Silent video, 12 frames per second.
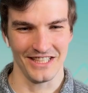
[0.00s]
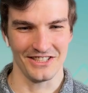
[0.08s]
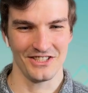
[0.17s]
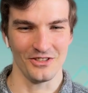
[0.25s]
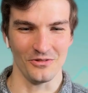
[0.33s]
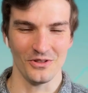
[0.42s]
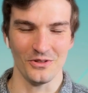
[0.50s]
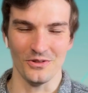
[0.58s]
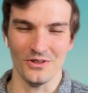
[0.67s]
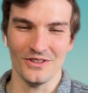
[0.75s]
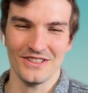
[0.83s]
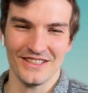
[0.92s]
That's so
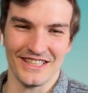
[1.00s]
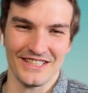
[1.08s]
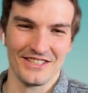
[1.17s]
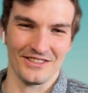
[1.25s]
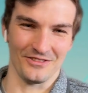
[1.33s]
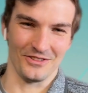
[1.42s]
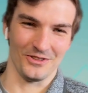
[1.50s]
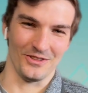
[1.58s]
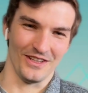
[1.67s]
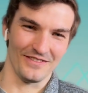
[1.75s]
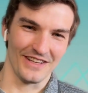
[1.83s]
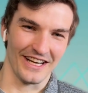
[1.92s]
cool. That's so cool.
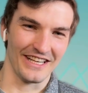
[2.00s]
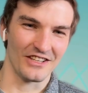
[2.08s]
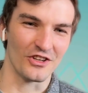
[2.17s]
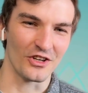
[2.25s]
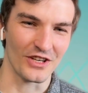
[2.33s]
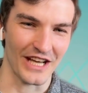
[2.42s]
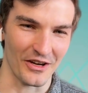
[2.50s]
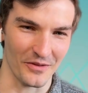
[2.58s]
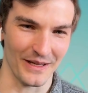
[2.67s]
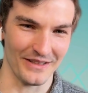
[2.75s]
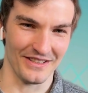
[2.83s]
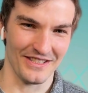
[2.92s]
I nerd out
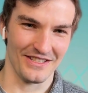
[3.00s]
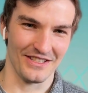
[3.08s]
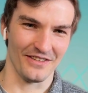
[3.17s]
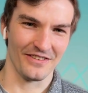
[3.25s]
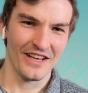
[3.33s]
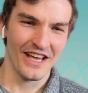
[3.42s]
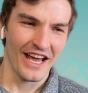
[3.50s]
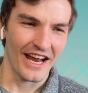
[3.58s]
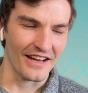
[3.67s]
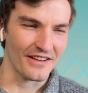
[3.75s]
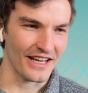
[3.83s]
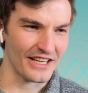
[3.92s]
about this stuff.
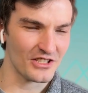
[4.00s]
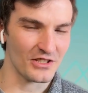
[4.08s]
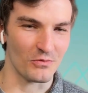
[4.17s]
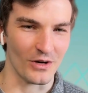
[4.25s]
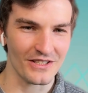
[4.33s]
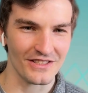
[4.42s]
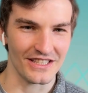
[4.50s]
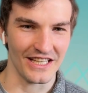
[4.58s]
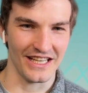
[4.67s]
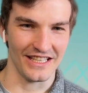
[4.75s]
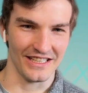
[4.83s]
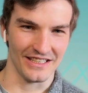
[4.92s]
I actually worked in
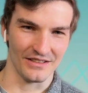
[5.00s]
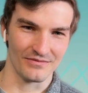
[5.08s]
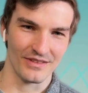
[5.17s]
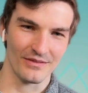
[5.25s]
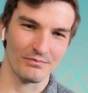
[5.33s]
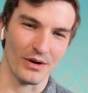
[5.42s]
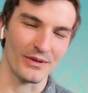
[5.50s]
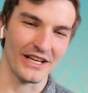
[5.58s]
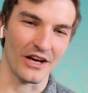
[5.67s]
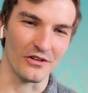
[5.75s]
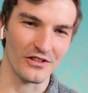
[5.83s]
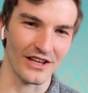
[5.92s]
a public
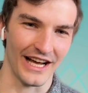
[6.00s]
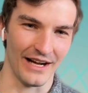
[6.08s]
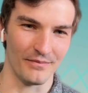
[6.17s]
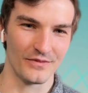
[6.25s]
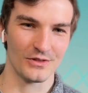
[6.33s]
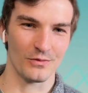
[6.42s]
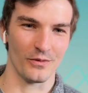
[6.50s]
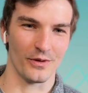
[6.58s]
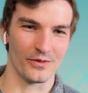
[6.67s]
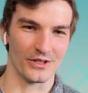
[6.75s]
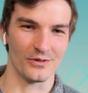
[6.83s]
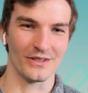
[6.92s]
health lab to where we
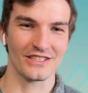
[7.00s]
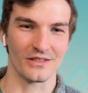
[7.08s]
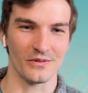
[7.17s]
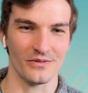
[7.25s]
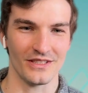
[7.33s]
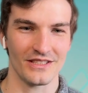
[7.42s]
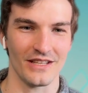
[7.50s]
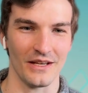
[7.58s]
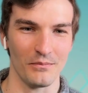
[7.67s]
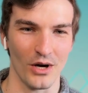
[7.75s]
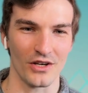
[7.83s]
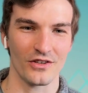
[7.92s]
were doing some of this like
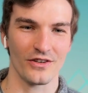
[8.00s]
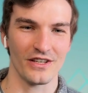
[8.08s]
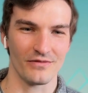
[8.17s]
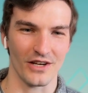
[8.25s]
monitoring,